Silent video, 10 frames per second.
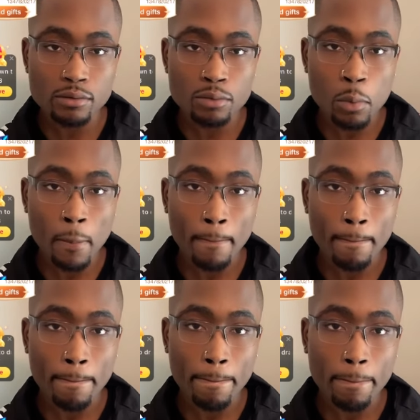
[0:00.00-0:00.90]

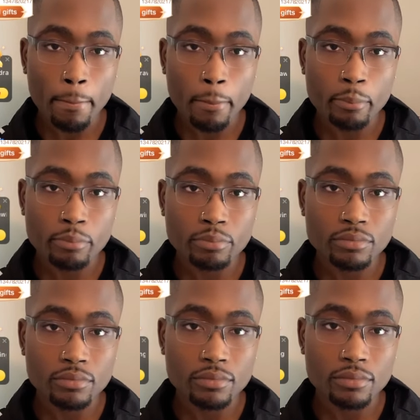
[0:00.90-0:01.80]

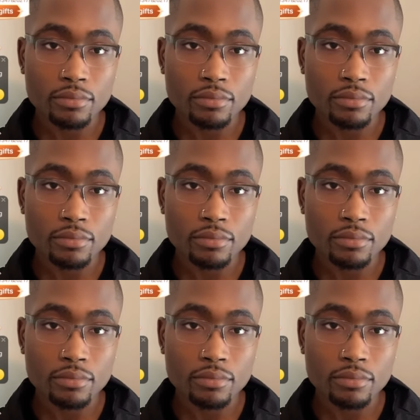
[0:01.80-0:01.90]
Nothing is said.